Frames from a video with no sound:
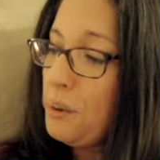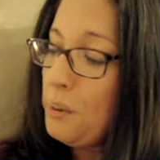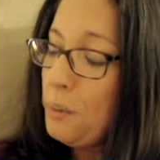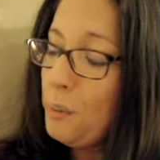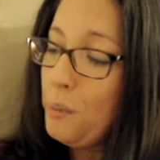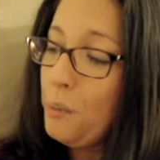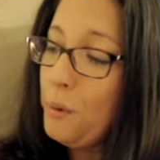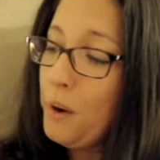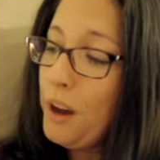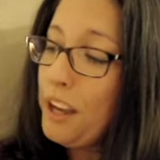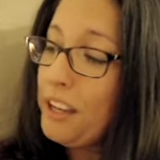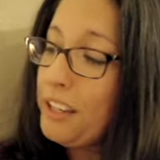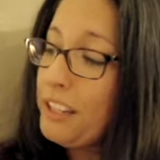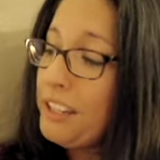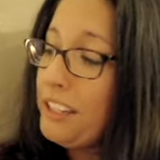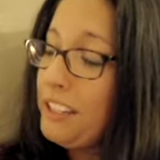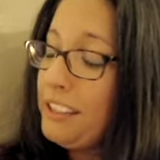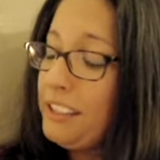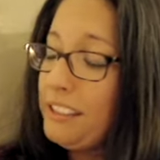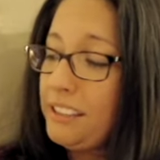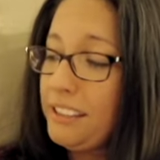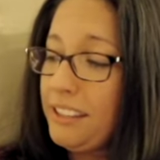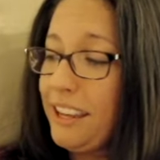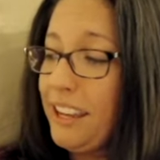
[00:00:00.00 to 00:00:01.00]
One
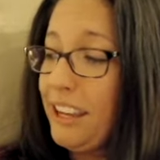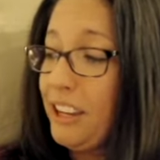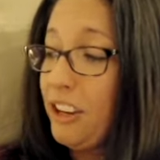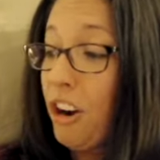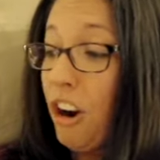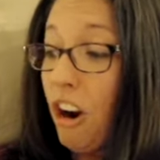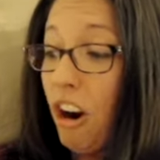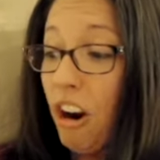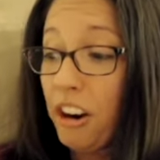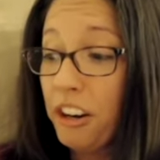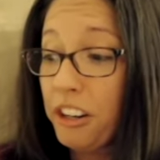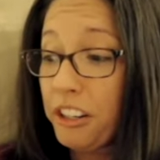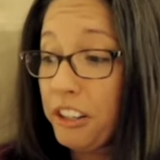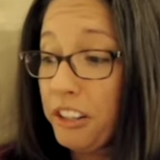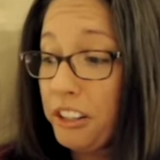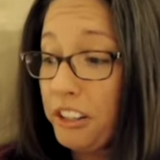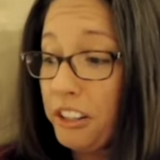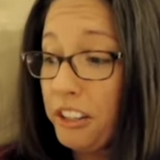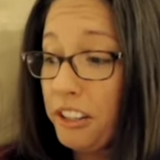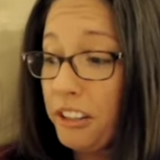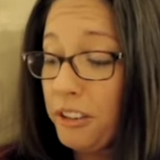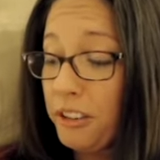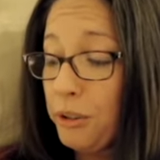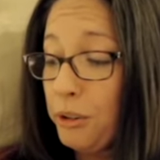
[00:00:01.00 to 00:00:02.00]
is not
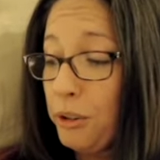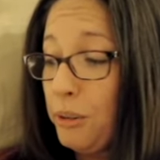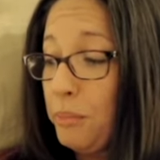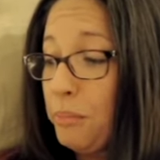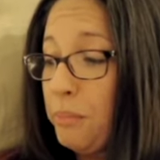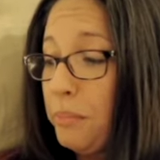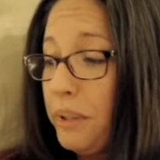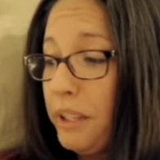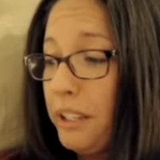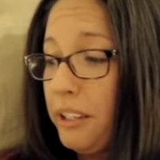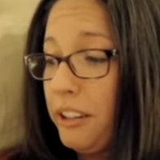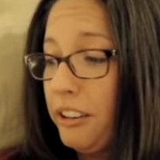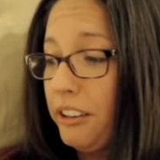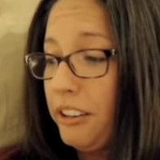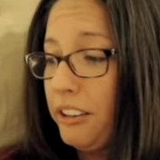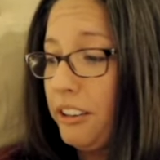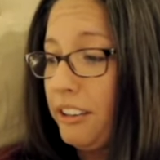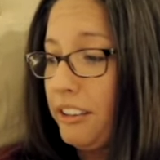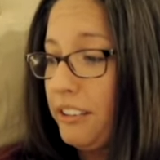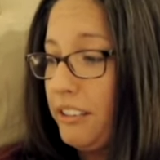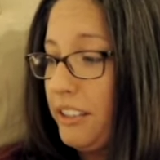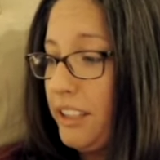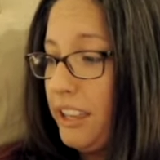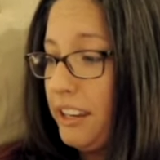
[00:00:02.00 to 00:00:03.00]
harder or
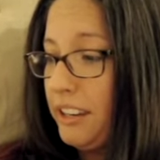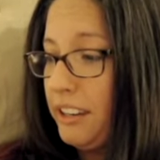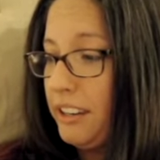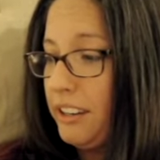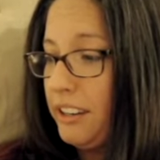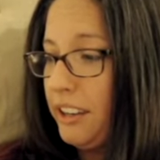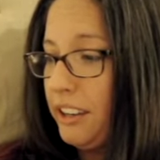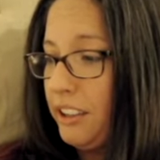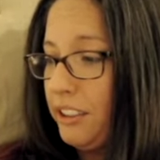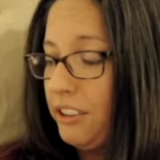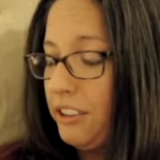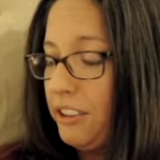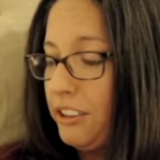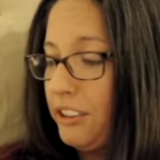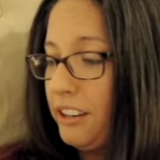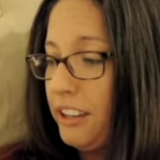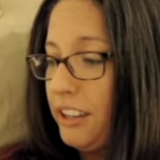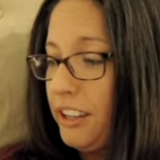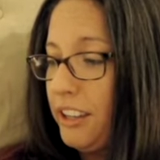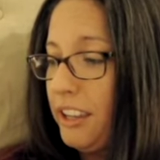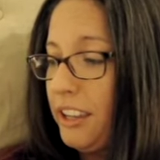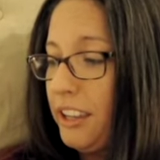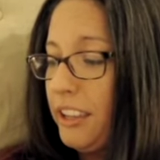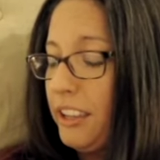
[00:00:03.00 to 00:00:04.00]
bigger than another.
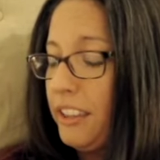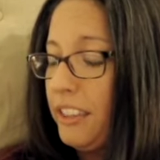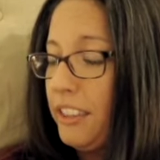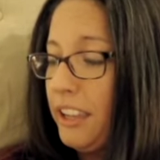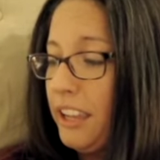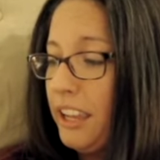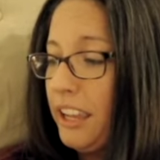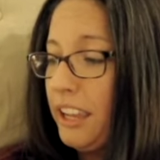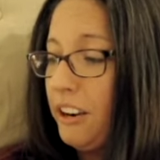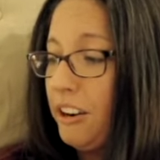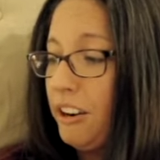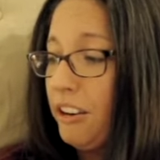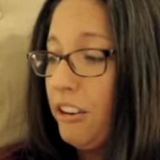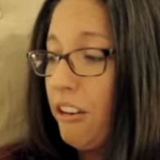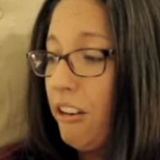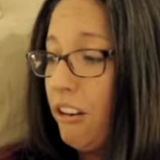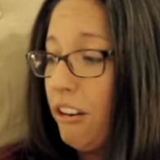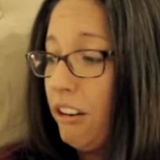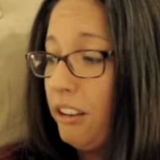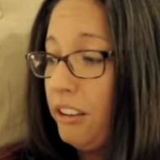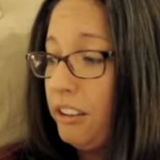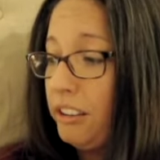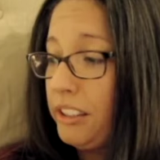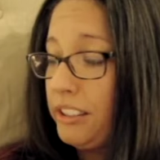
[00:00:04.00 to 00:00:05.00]
They are
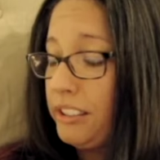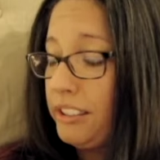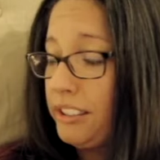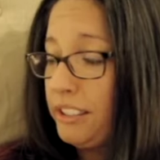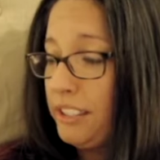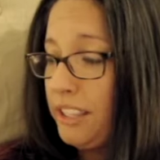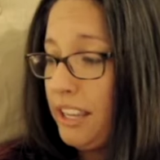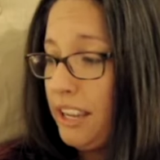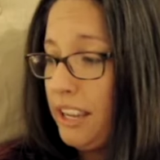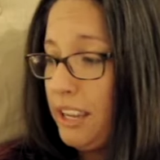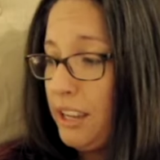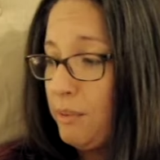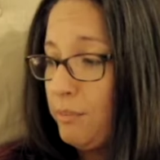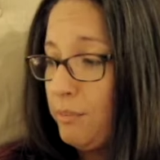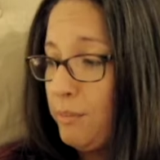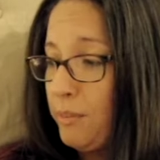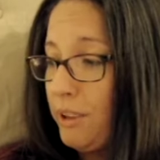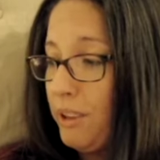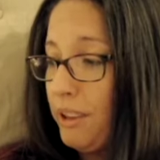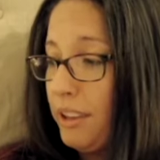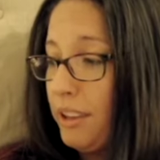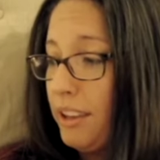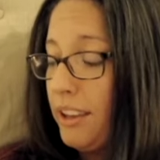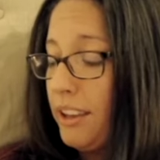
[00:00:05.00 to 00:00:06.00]
all the
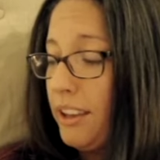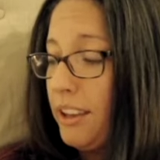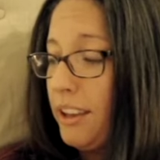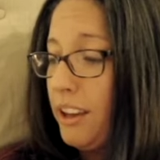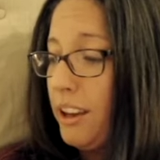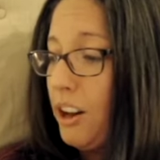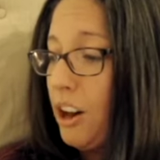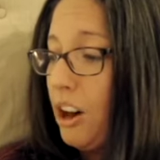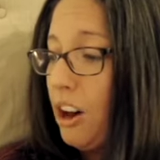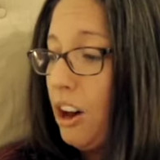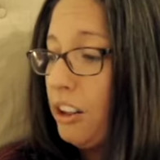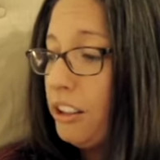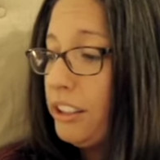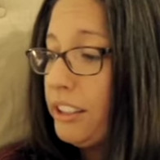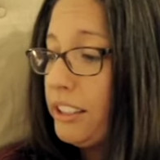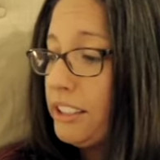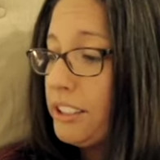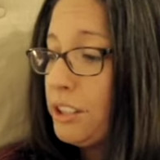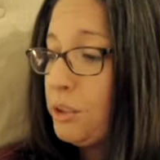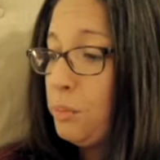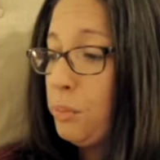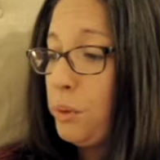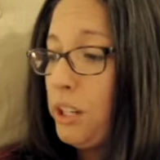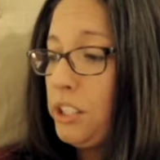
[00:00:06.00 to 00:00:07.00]
same. All
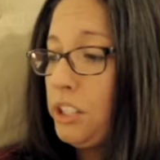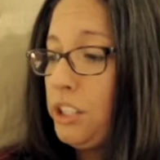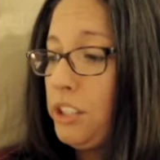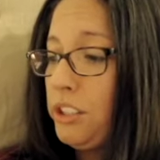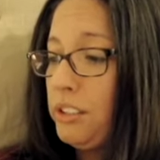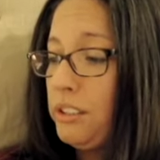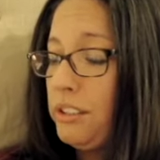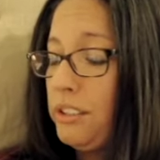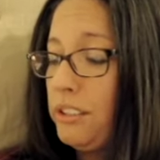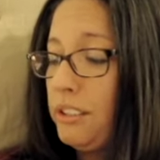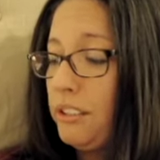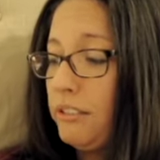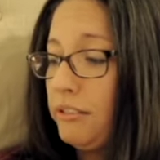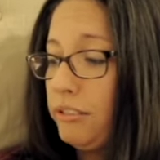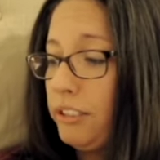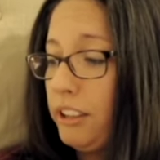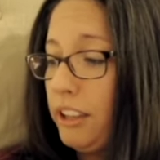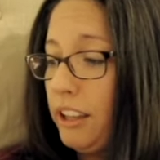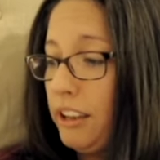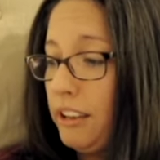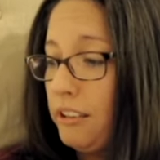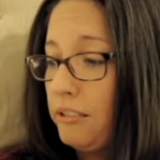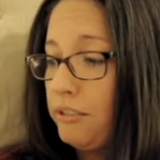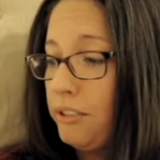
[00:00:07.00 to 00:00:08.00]
expressions of
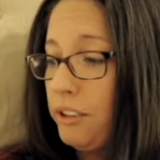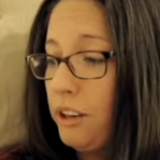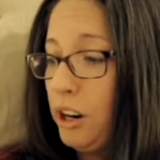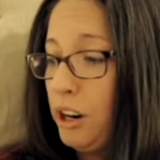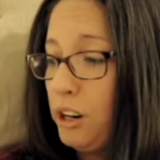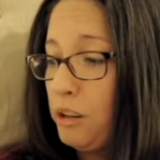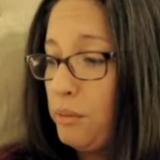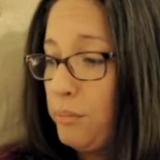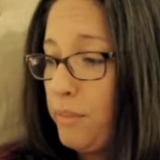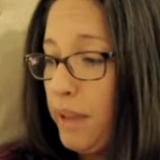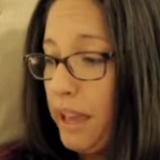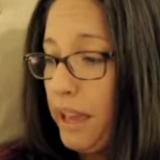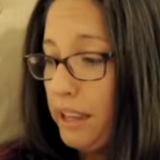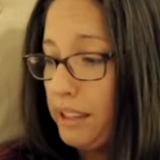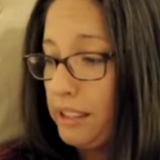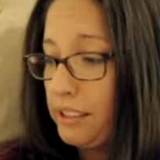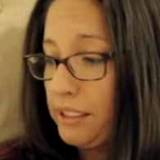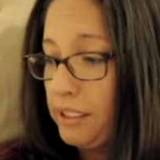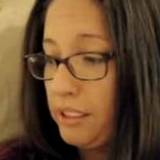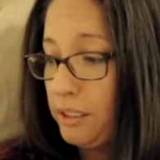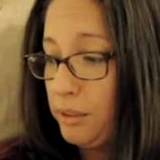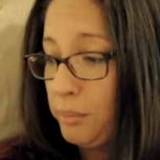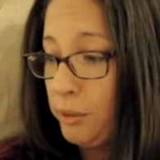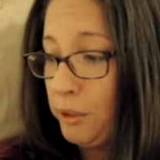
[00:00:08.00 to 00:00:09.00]
love are
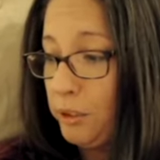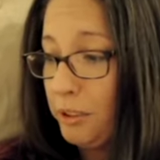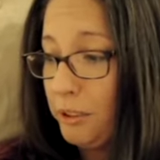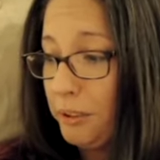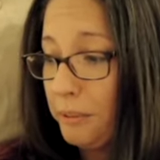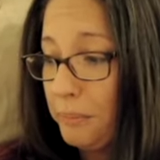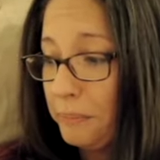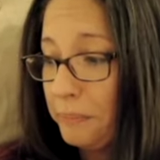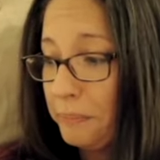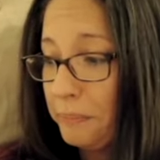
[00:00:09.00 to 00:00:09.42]
maximal.